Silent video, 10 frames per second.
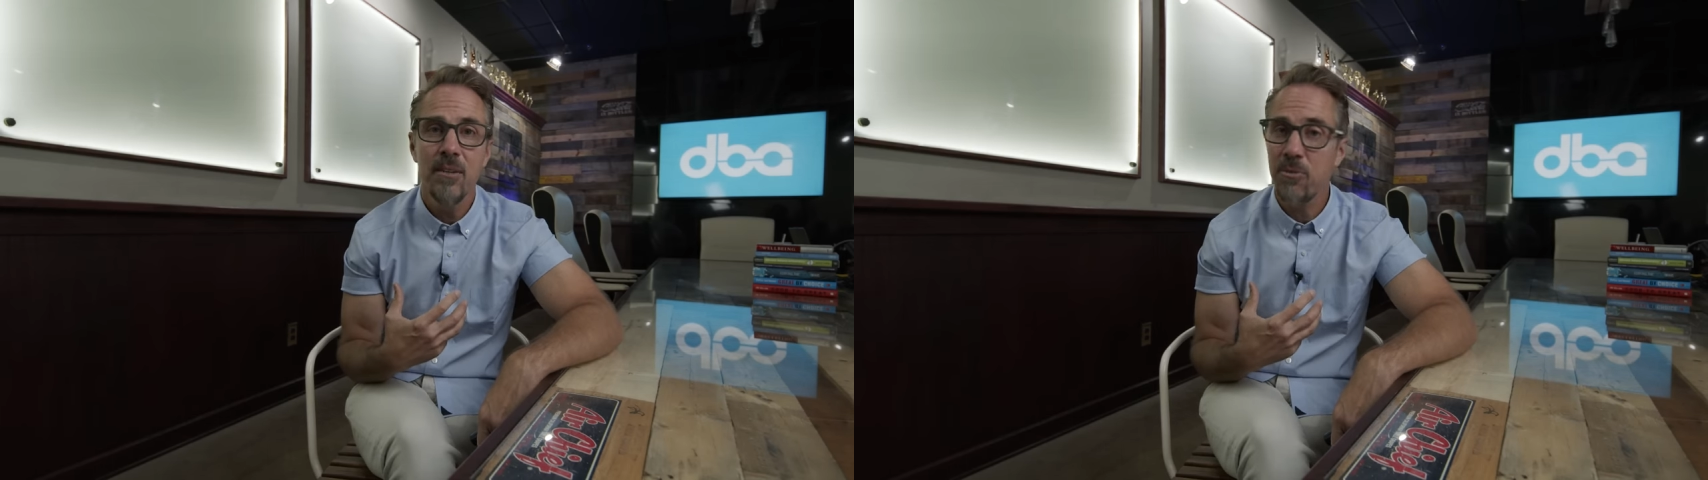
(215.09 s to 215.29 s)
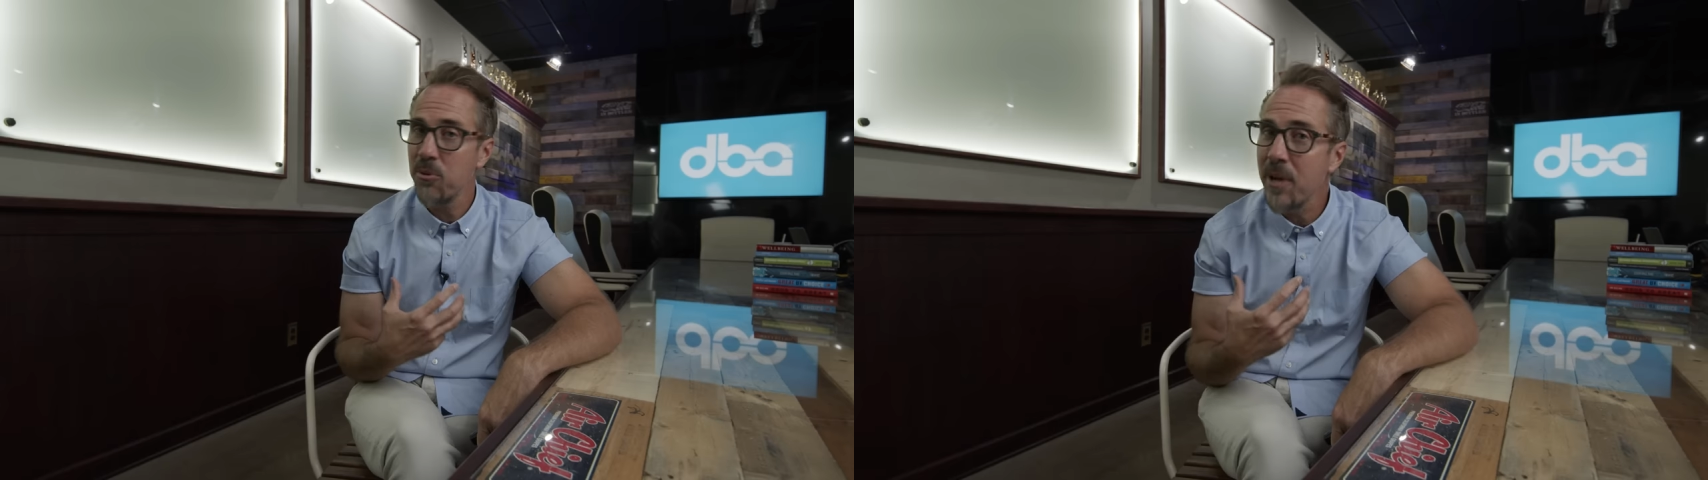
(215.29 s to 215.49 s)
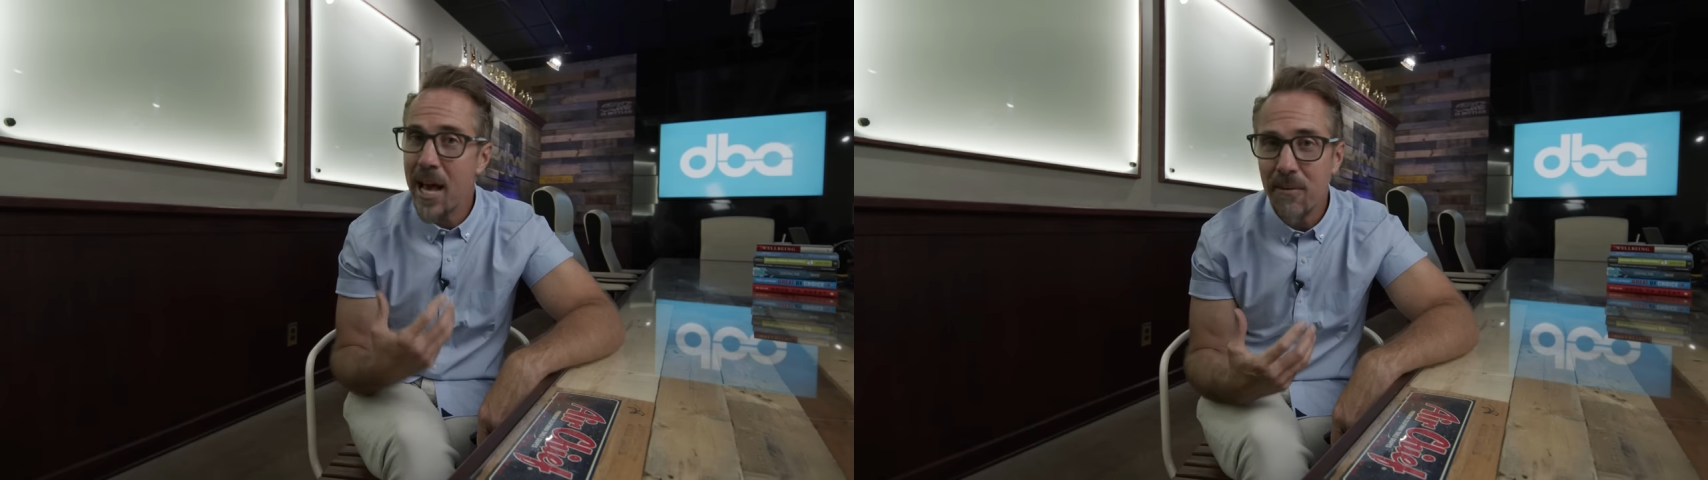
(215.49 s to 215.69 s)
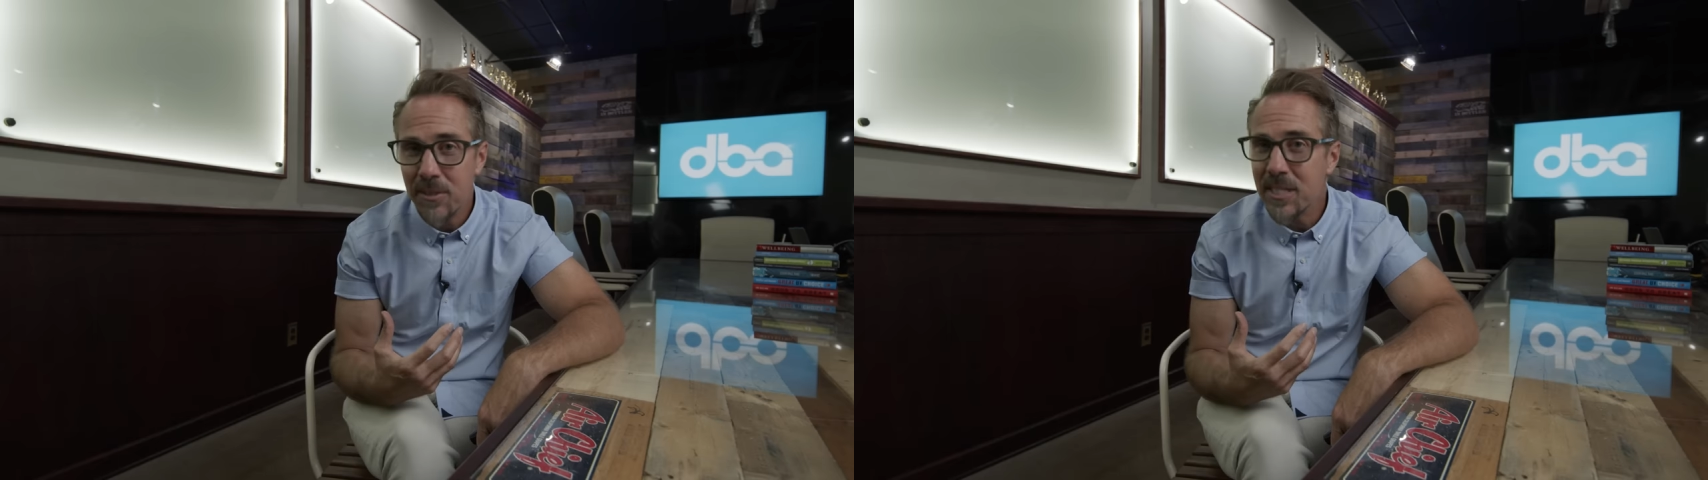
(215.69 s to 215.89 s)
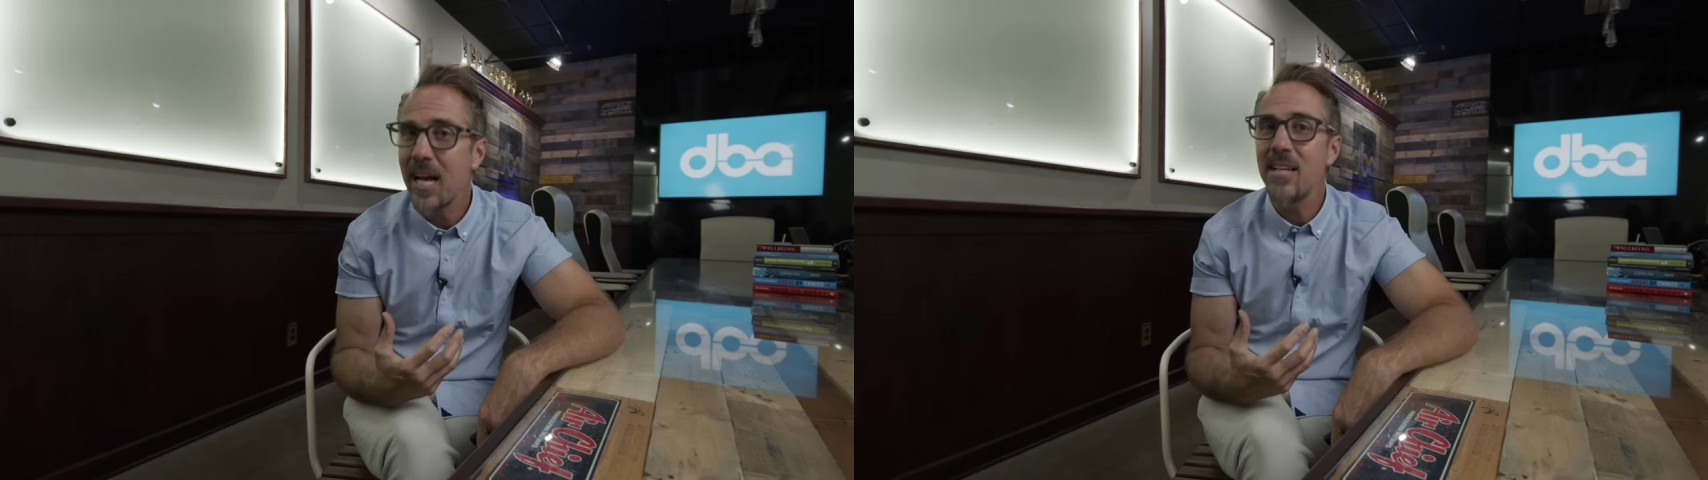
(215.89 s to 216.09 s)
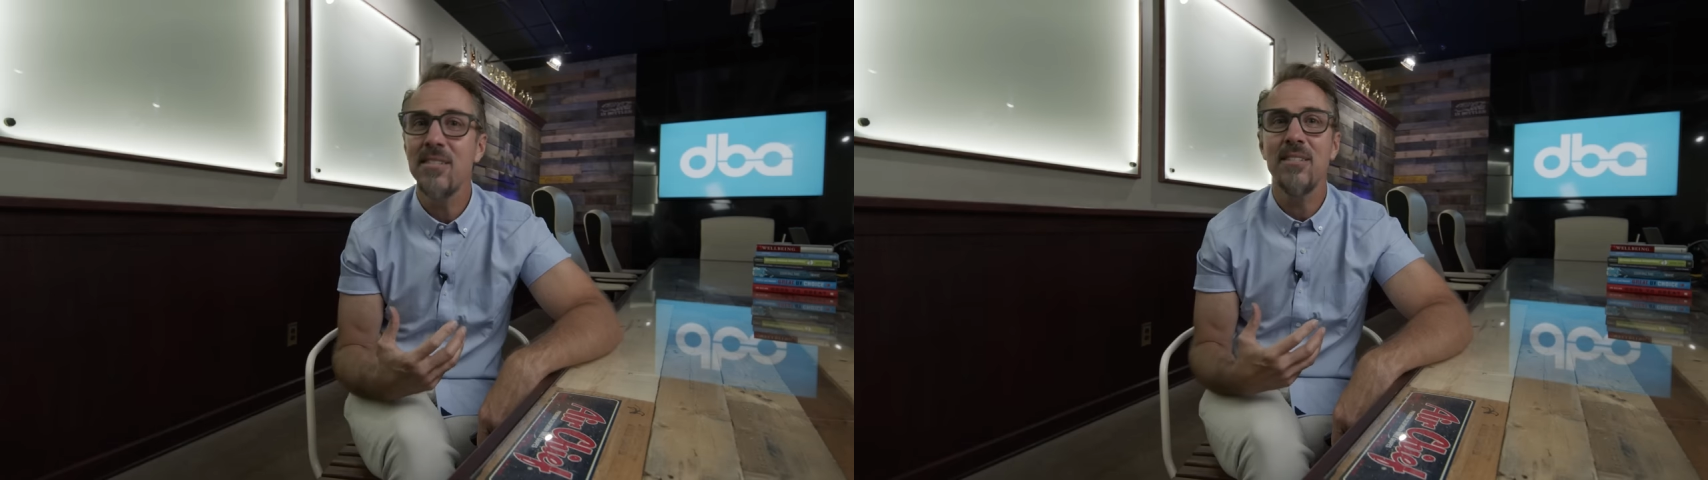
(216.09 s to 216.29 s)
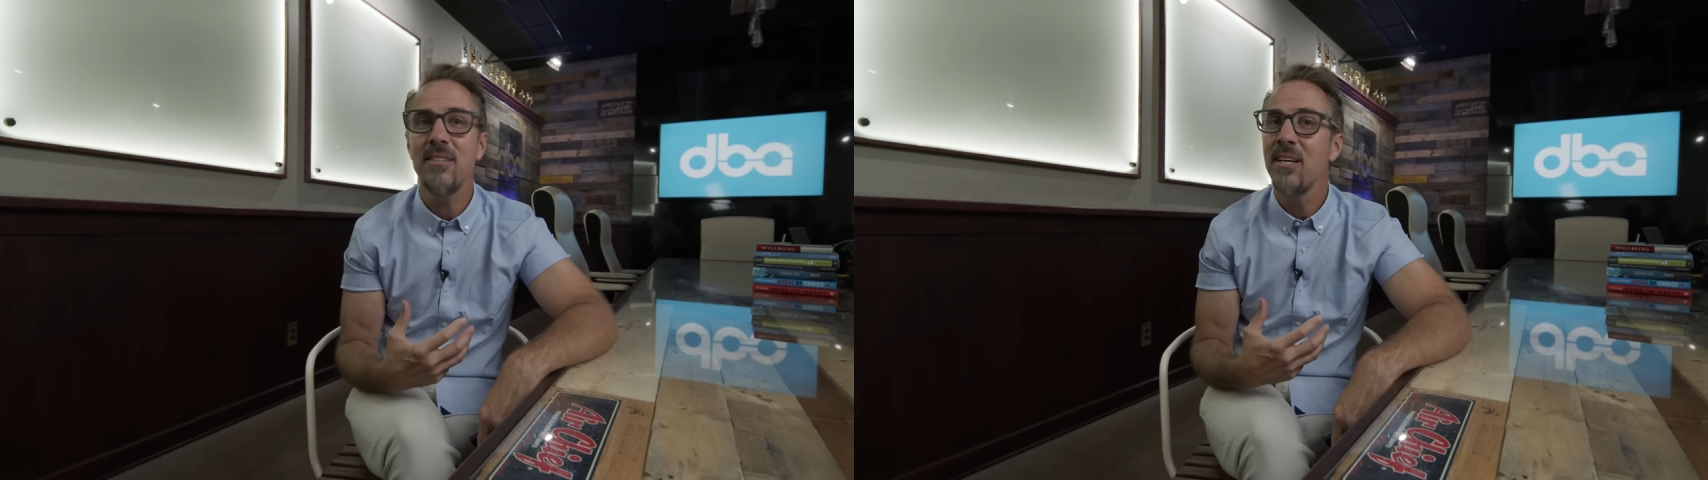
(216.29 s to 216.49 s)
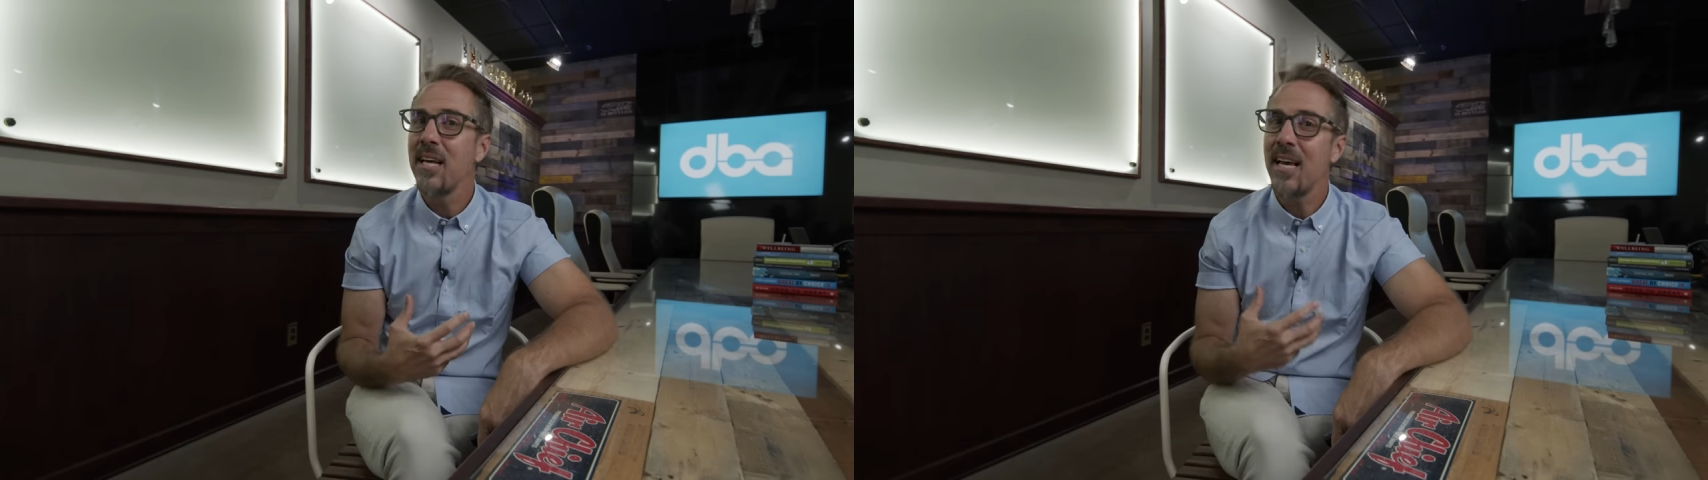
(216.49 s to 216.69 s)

through advertising